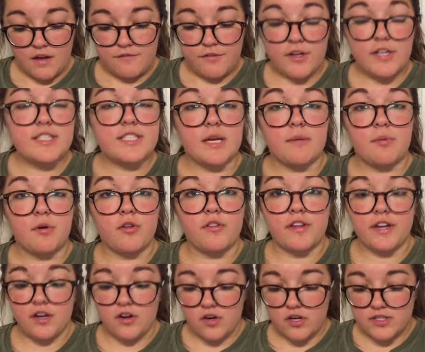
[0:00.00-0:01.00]
For example,
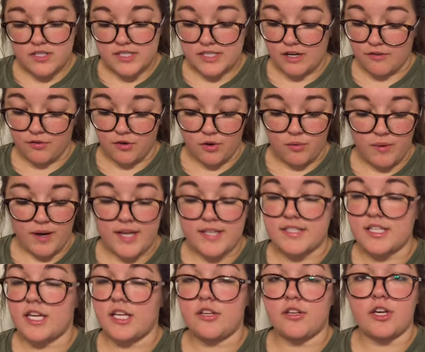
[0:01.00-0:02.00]
there are several
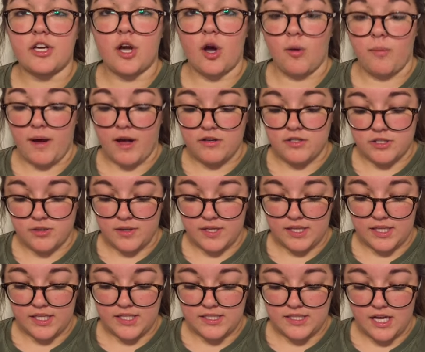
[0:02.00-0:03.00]
ways that you can go about
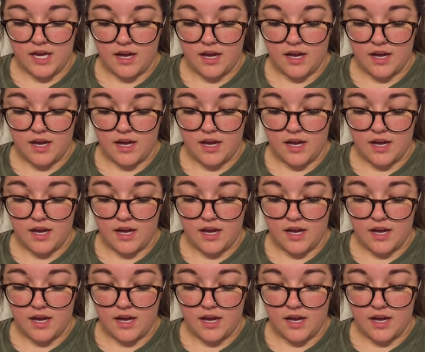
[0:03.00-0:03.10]
doing this.